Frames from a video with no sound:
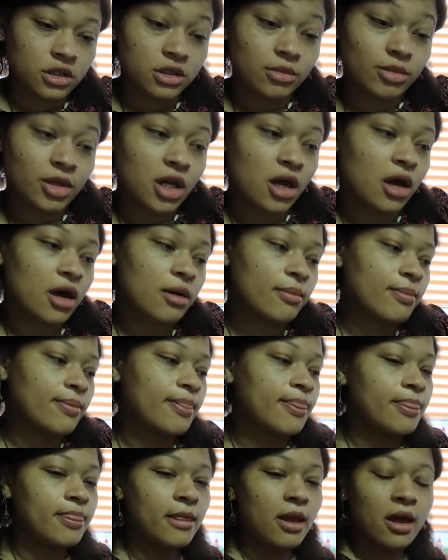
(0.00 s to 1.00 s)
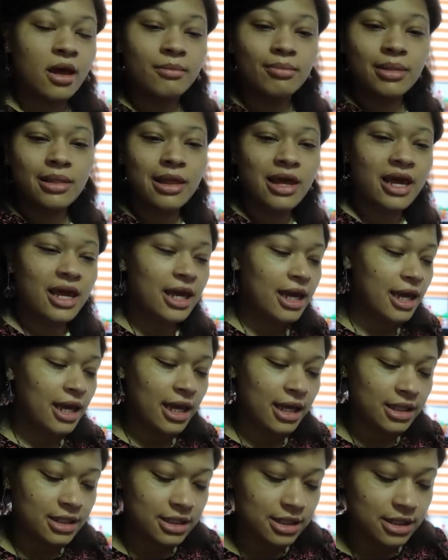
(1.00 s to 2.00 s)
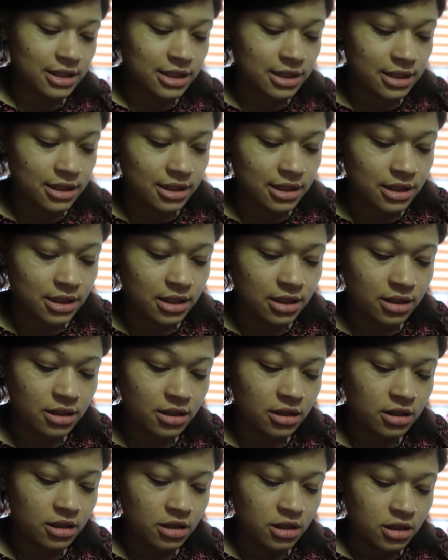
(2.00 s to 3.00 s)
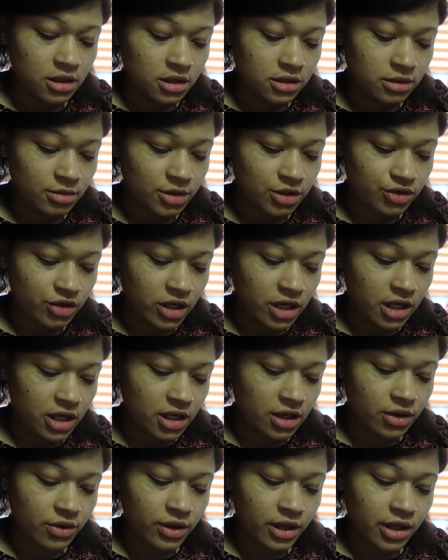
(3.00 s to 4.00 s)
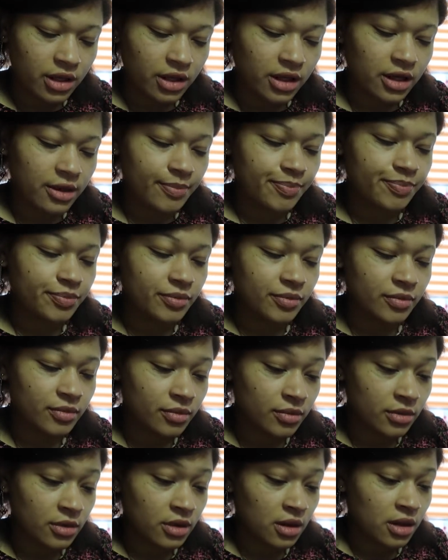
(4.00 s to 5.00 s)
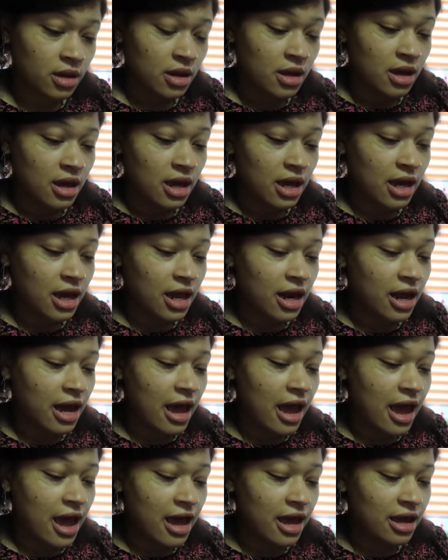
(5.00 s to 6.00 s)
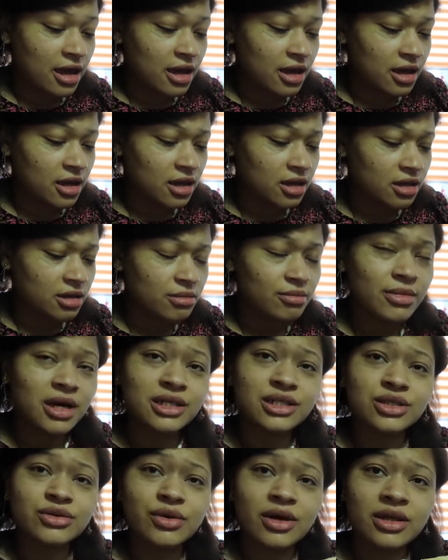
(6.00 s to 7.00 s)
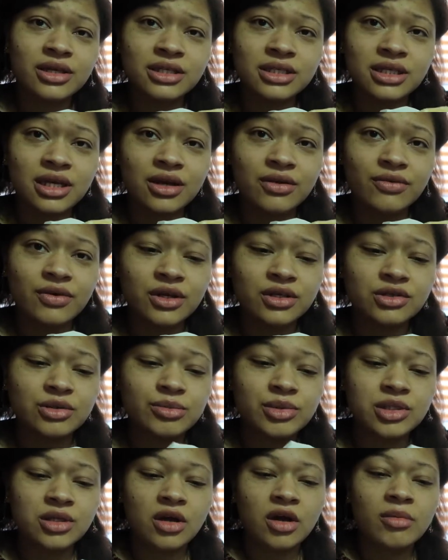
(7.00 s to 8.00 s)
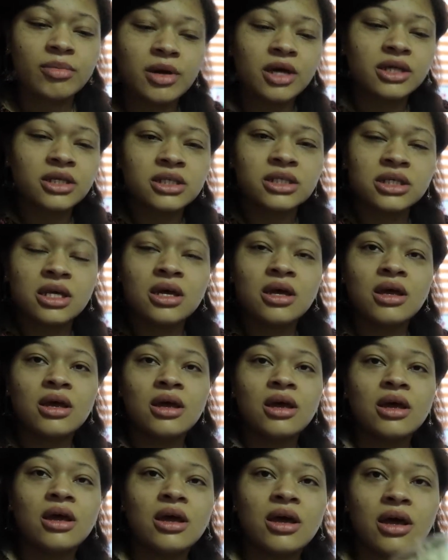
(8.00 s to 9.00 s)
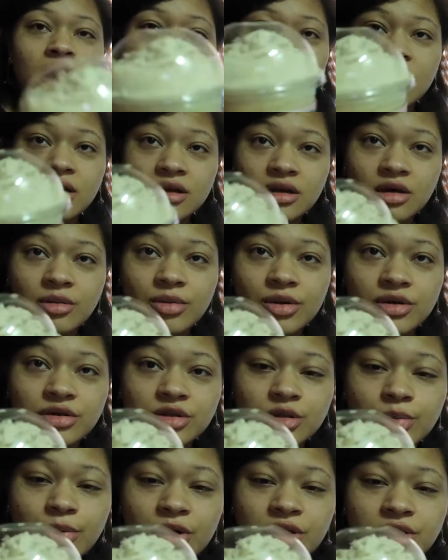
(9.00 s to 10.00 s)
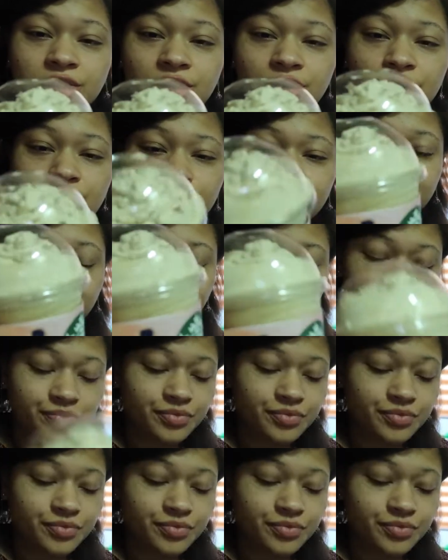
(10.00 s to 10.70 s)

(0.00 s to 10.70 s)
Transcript: I'm done. I'm late. I'm gonna try to eat quickly. I got an egg mozzarella sandwich from Starbucks and a double espresso